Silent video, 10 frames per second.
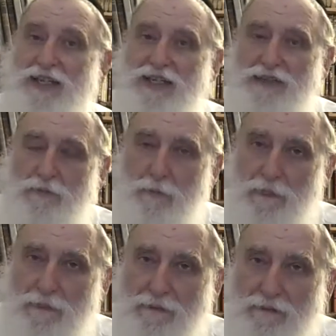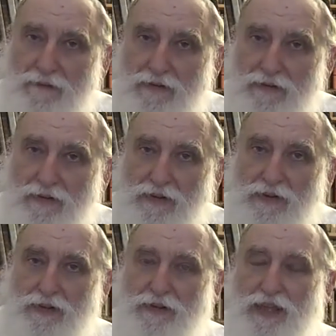a Hey.
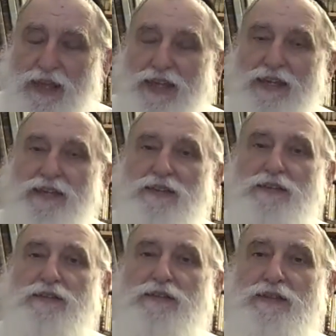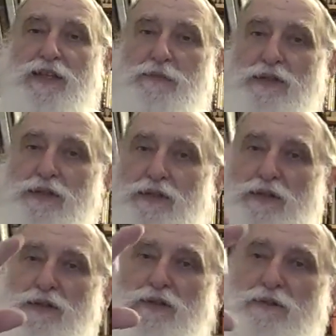The Hey, let me
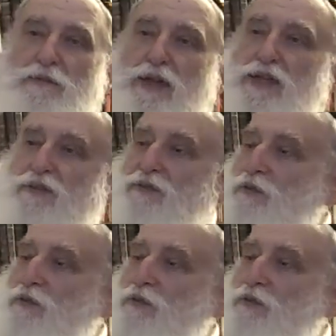make it